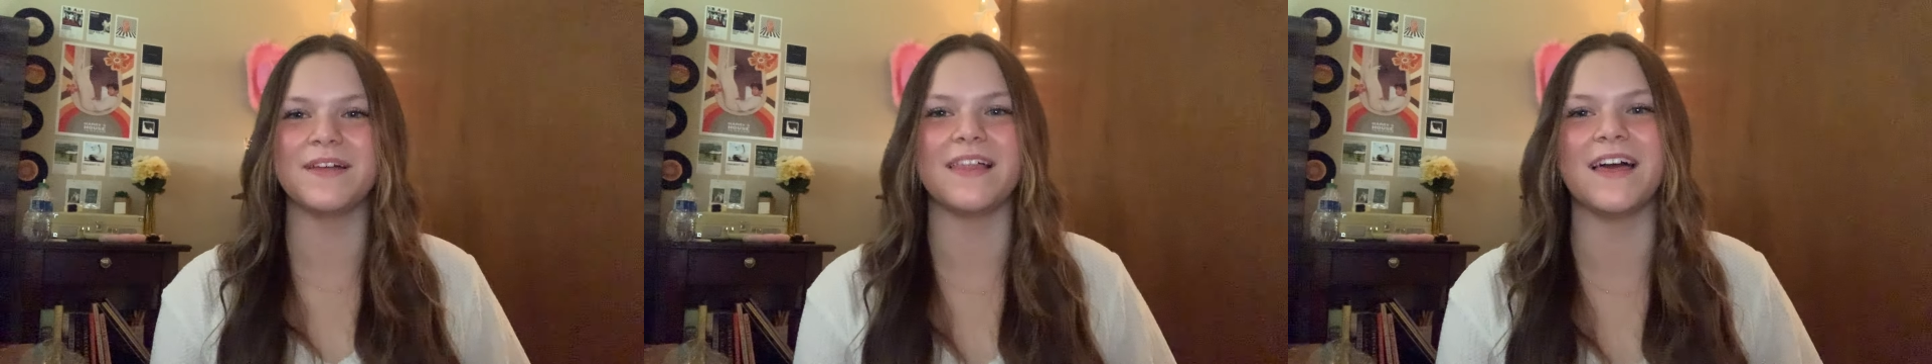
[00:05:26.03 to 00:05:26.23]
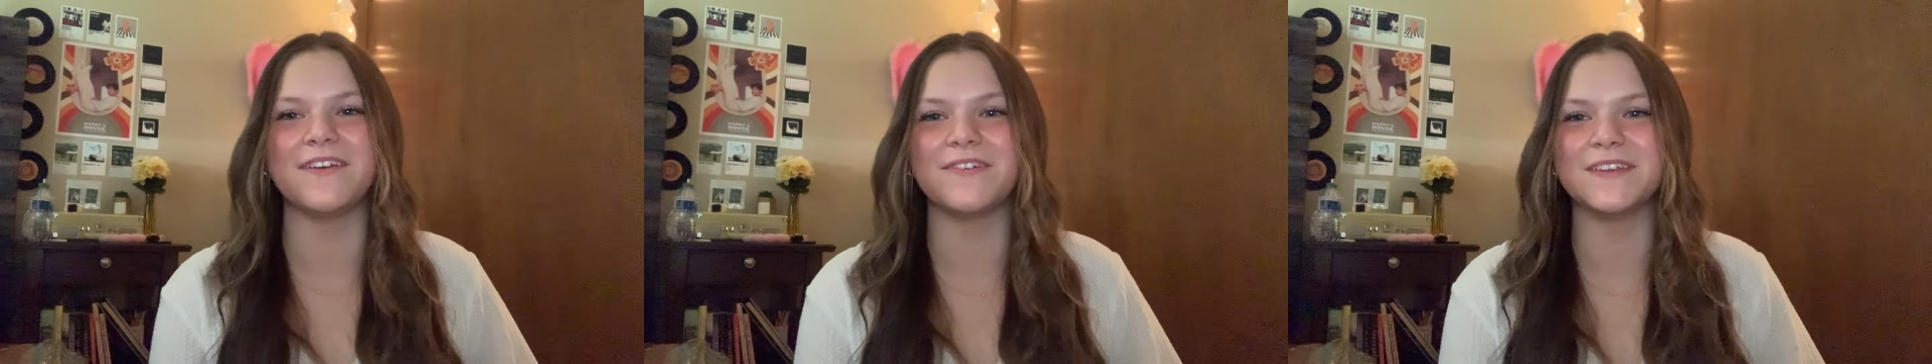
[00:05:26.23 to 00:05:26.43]

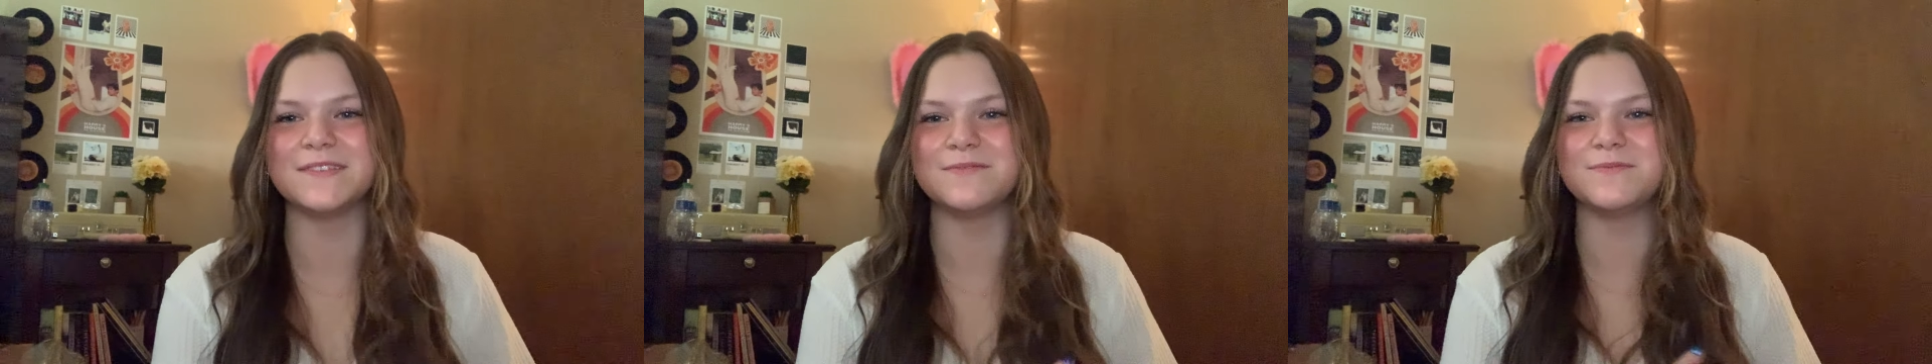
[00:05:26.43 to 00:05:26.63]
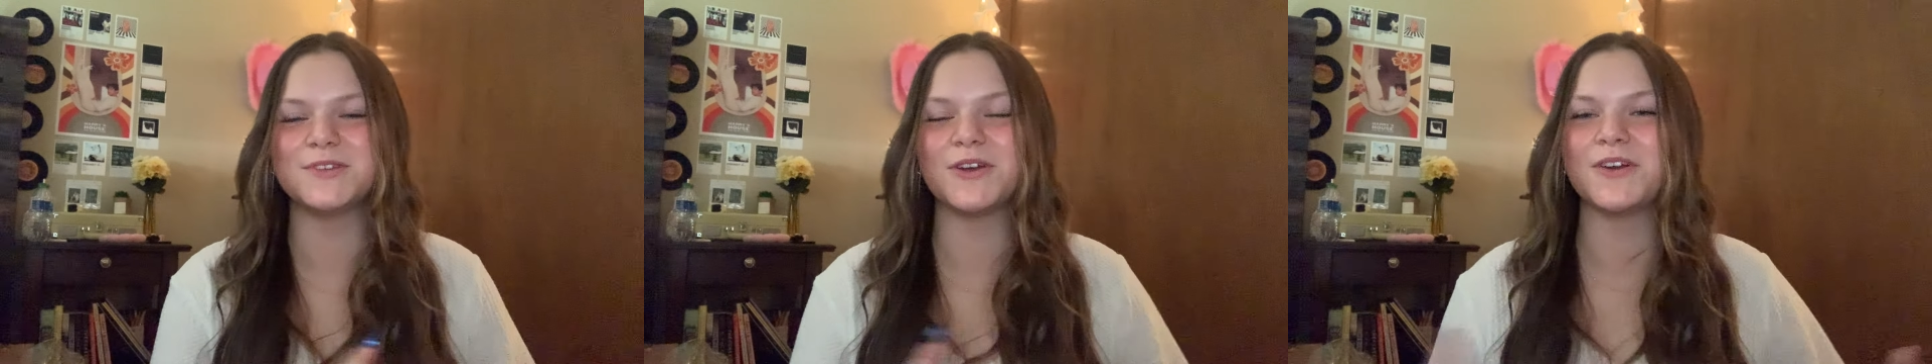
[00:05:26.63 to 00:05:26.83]
life has
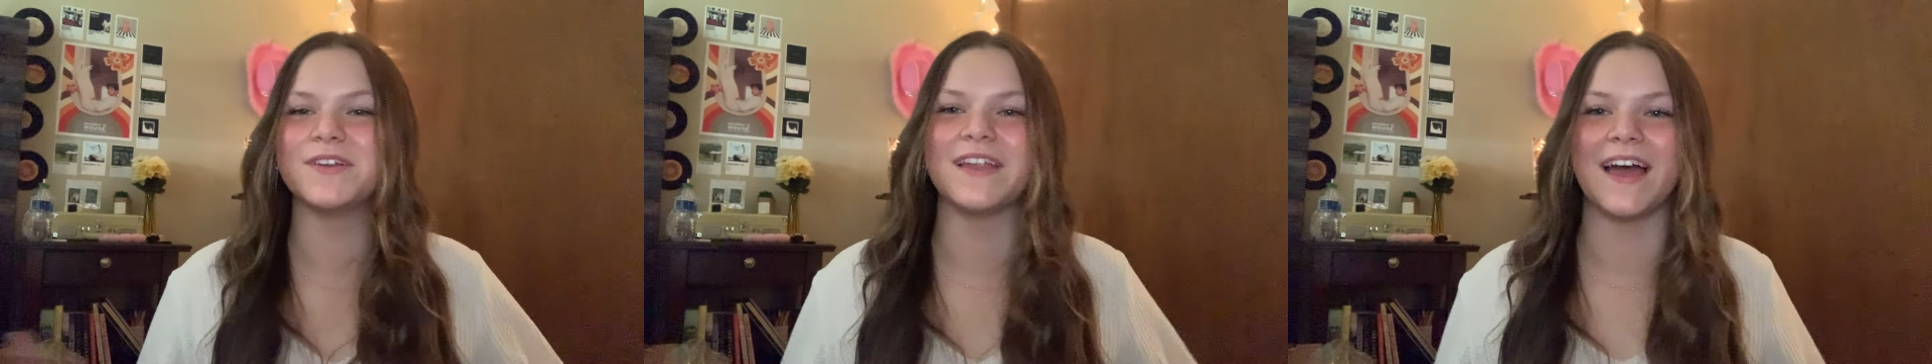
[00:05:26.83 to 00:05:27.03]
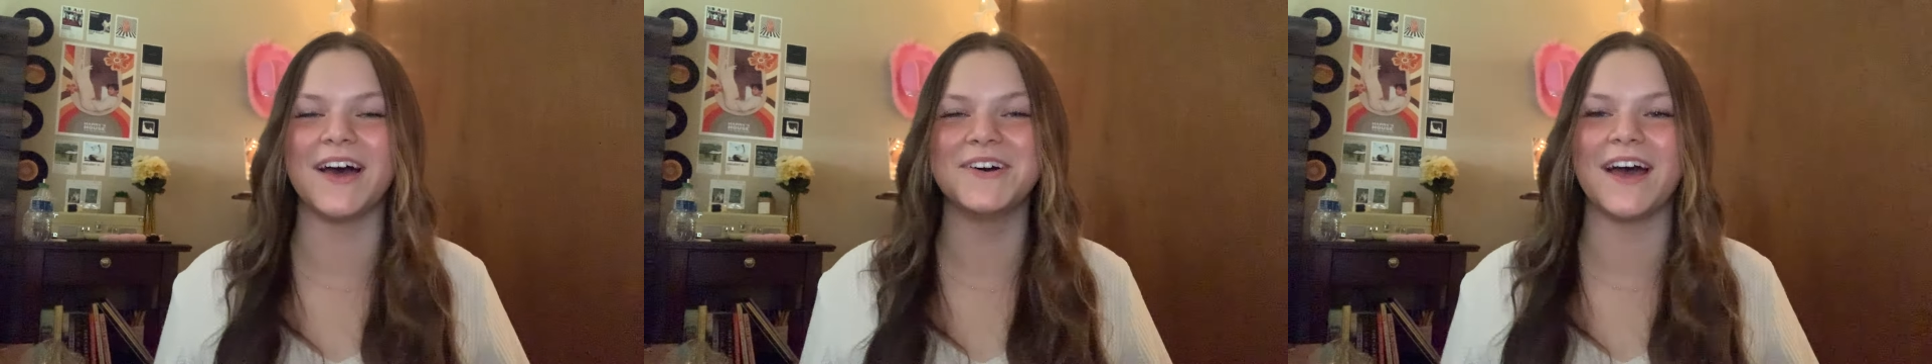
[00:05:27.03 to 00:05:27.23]

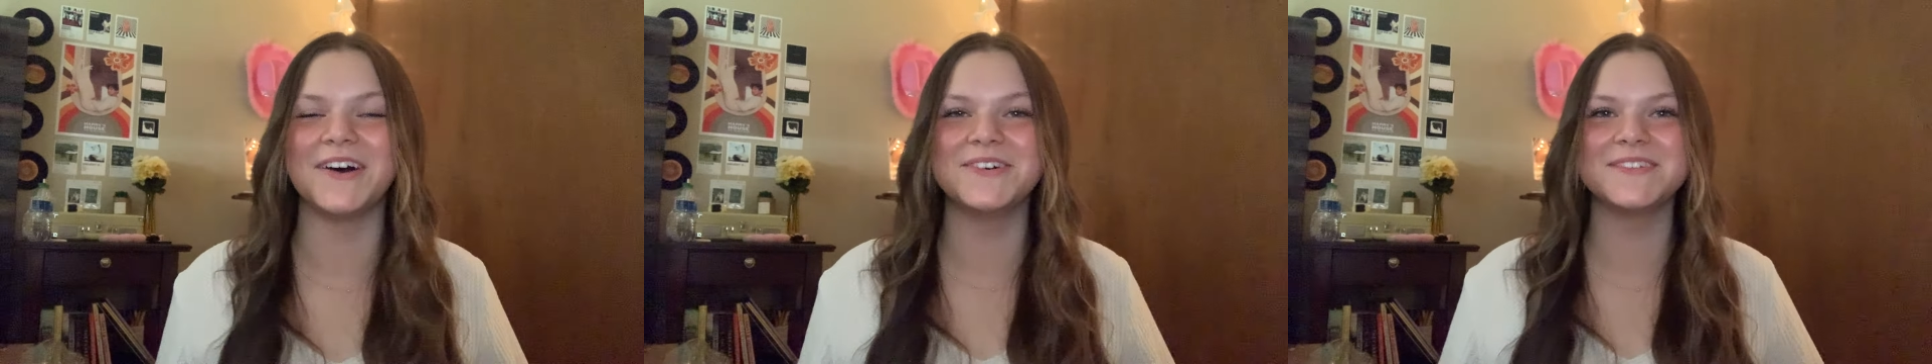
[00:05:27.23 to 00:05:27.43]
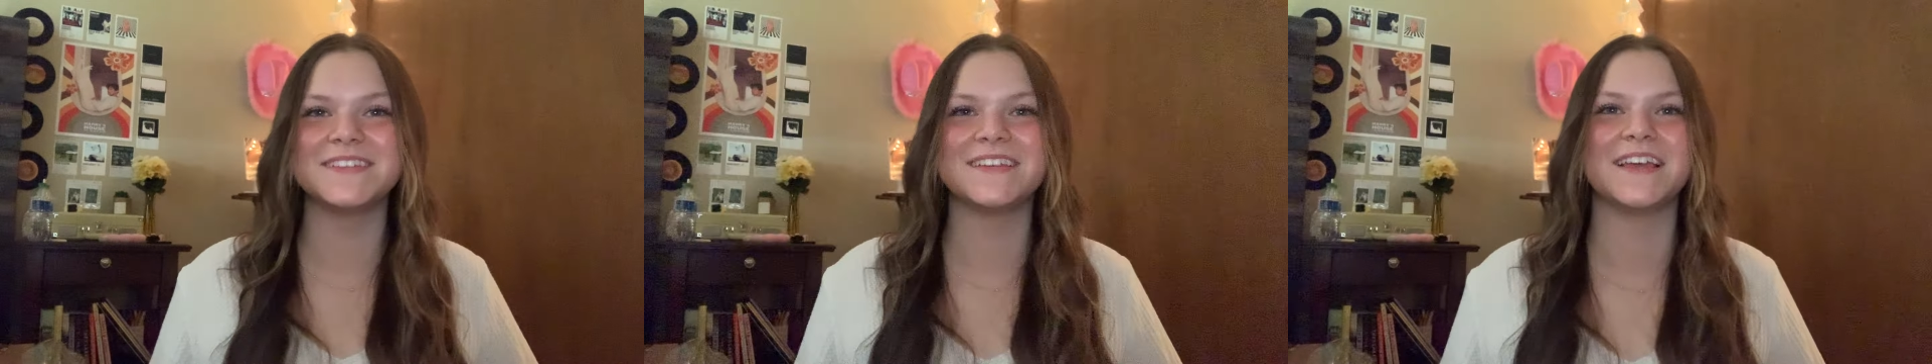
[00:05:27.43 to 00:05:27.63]
turned
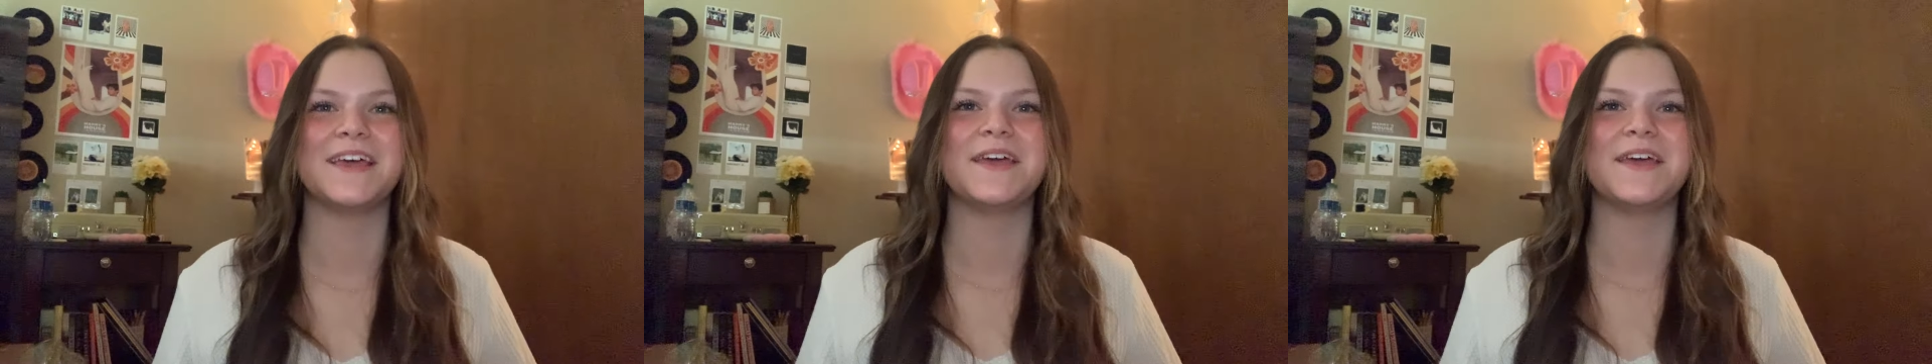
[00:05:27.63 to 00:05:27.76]
out,